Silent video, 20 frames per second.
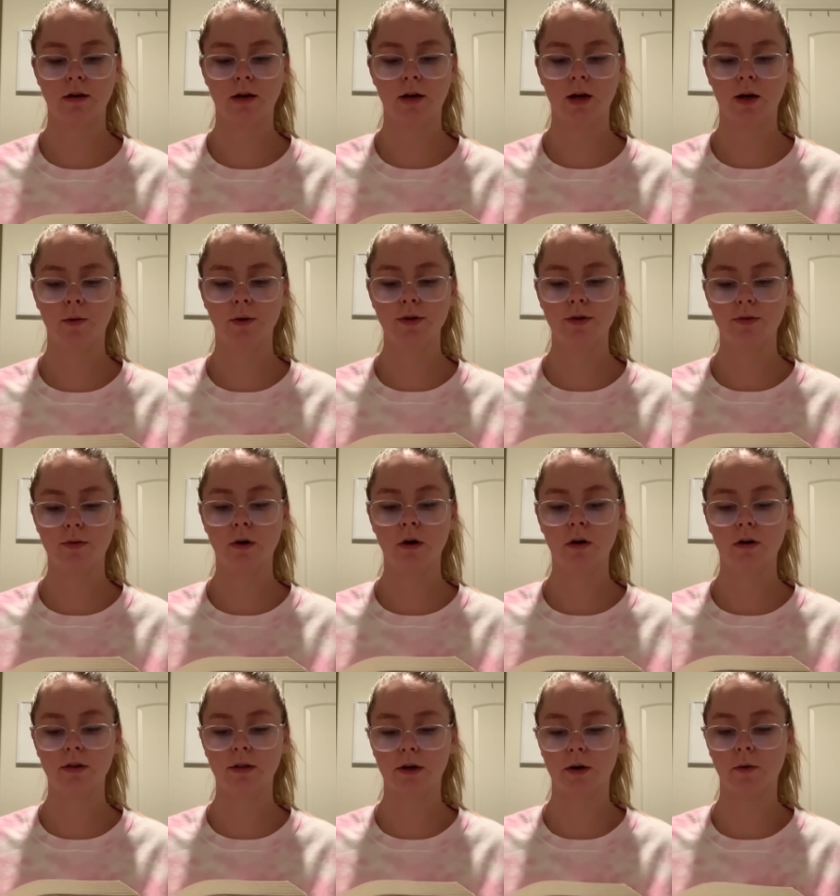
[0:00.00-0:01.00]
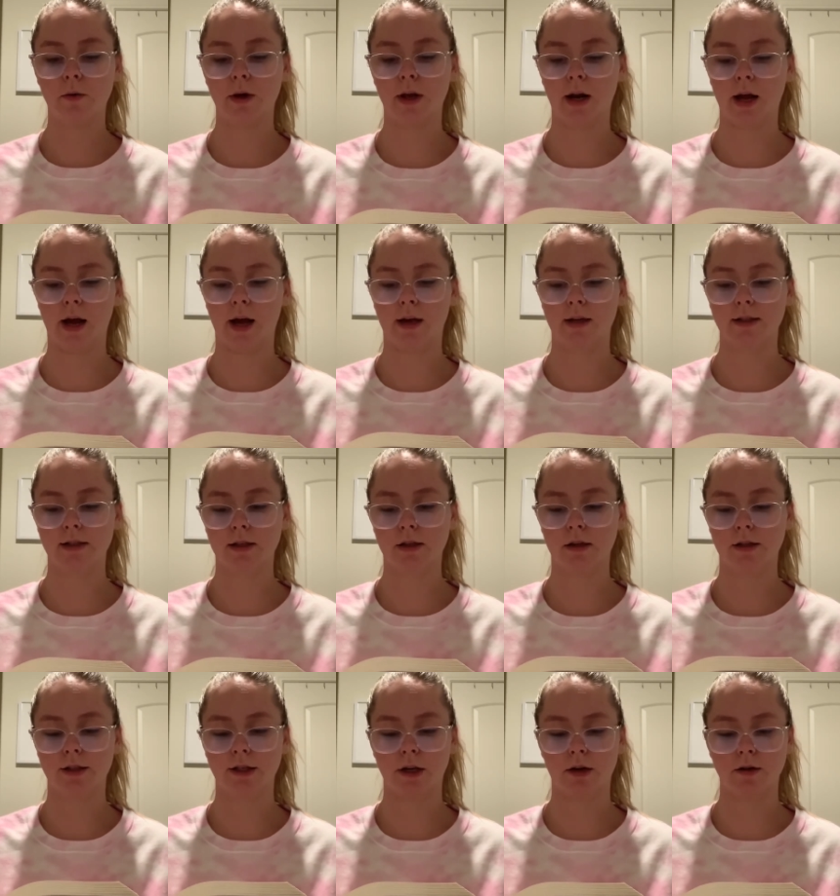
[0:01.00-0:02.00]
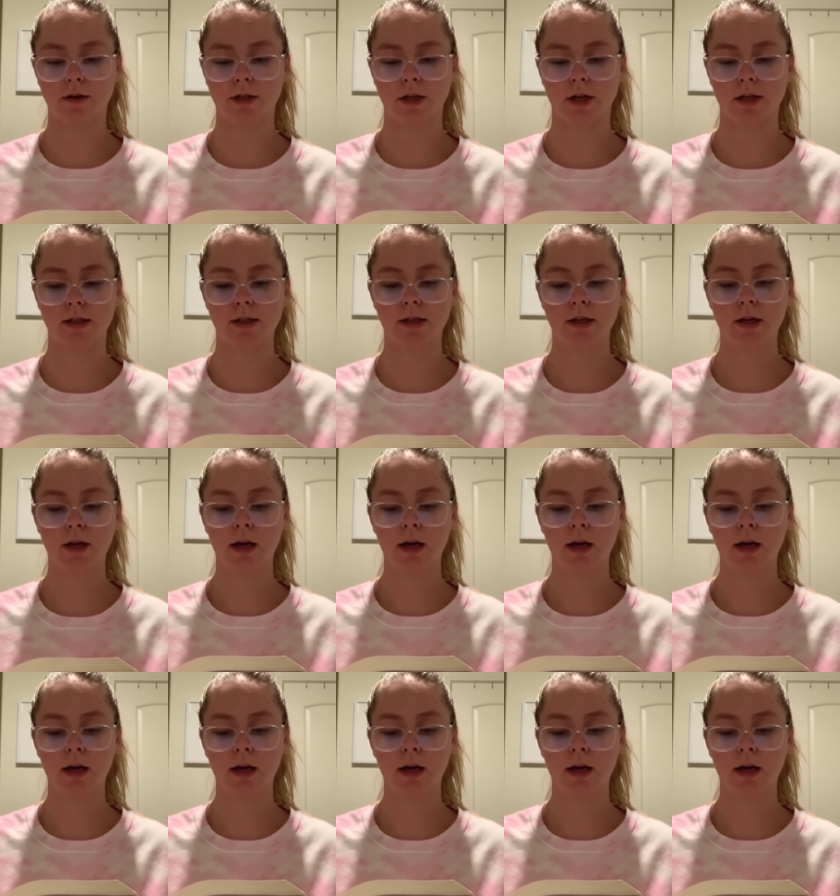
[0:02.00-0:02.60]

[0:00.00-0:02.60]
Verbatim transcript: What's wrong? the queen asked, clutching her chest.